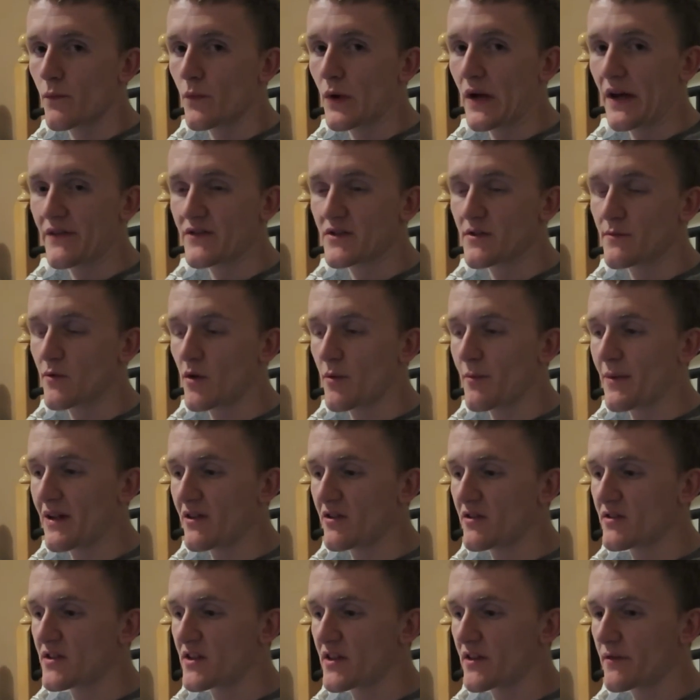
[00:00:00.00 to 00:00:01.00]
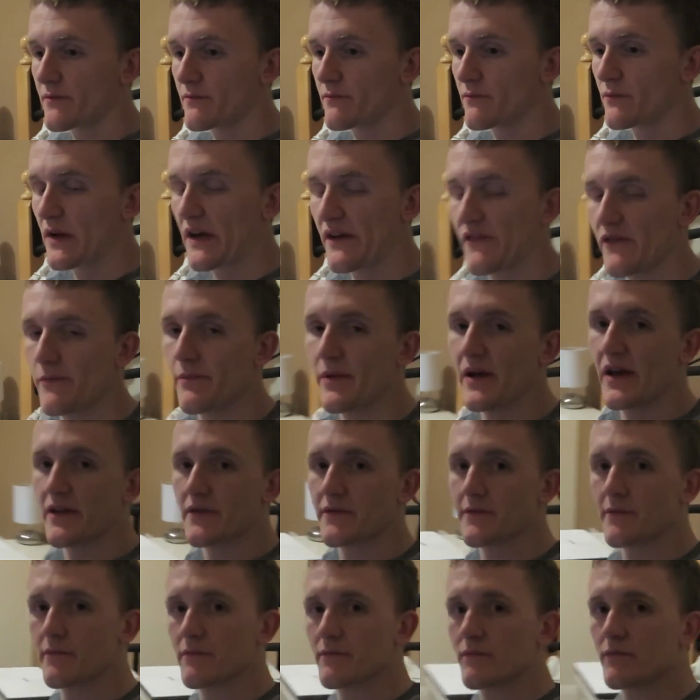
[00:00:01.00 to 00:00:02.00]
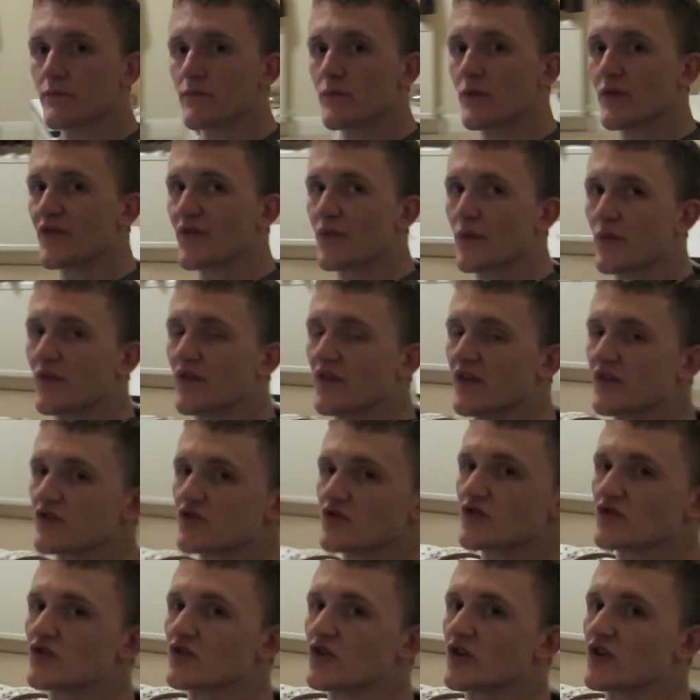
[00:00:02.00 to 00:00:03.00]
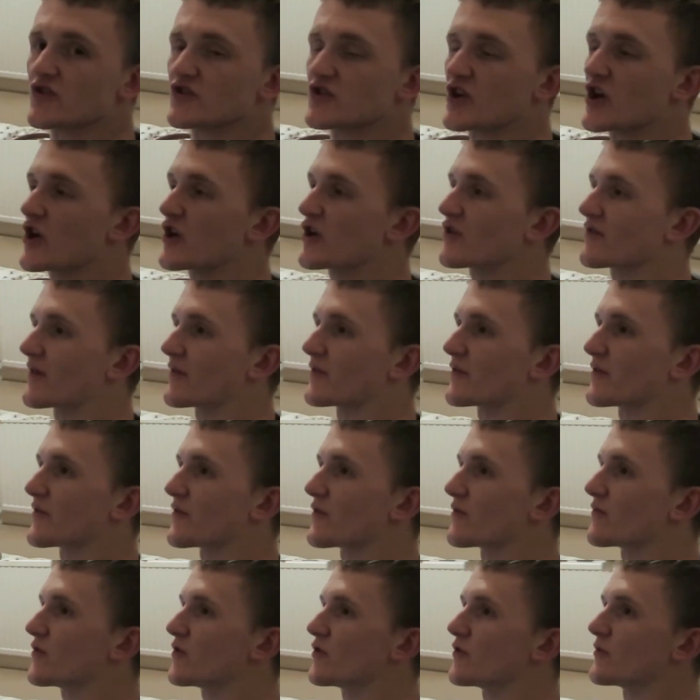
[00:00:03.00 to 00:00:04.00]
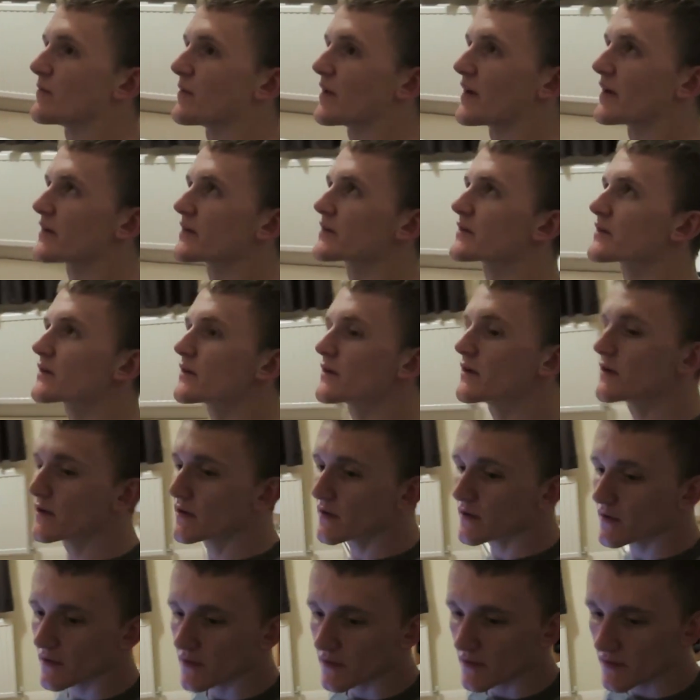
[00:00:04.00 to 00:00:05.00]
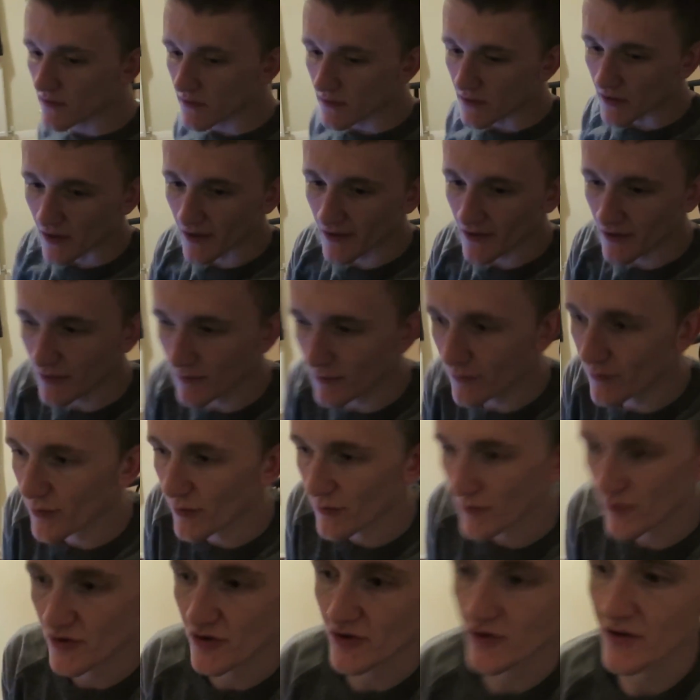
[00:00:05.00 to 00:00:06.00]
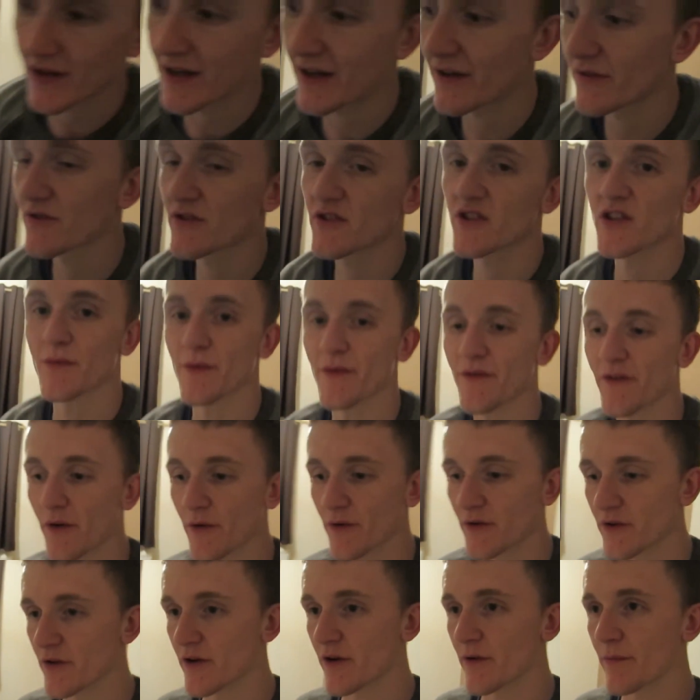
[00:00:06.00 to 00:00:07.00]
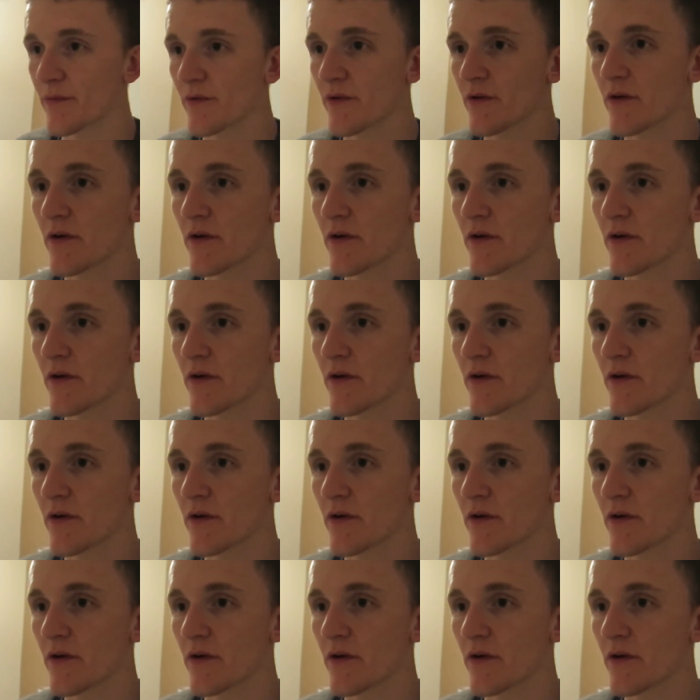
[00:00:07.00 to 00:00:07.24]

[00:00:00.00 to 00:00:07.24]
We have some normality. We have a bed. We've literally done a turnaround of the room, like, and then we probably should have done a house tour before we did it,